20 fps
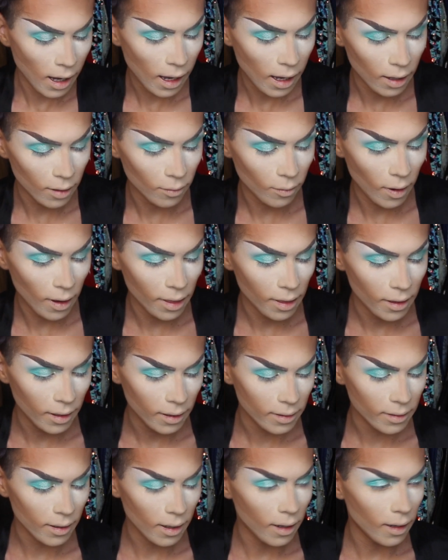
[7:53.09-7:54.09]
and run
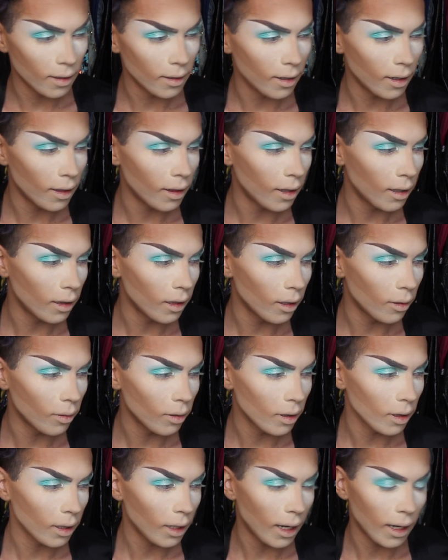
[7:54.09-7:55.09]
this on the
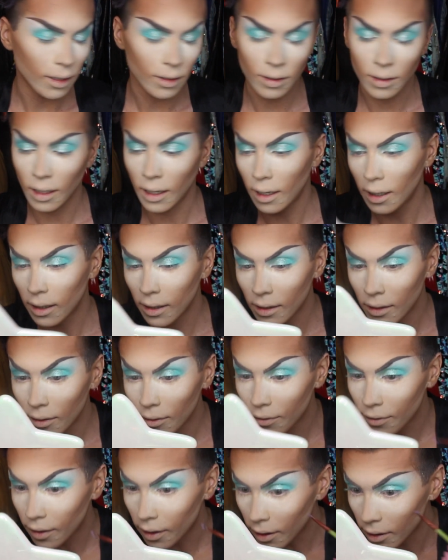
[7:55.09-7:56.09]
lower lash line
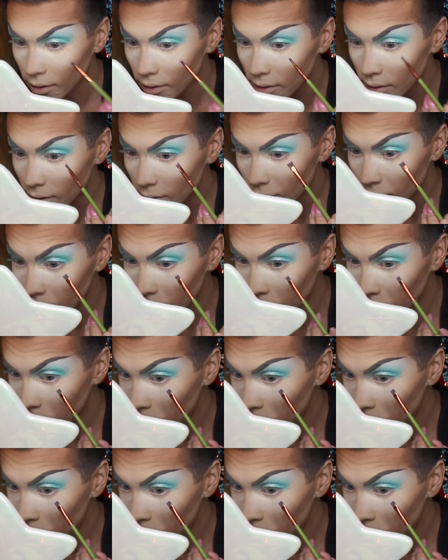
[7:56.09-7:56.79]
first.